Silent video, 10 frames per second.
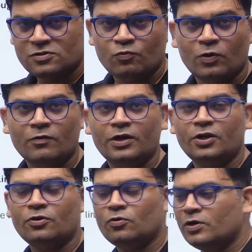what we need
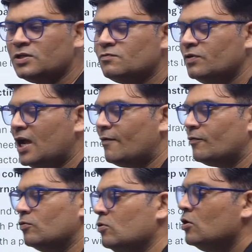to do is we have
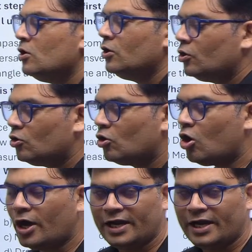to draw a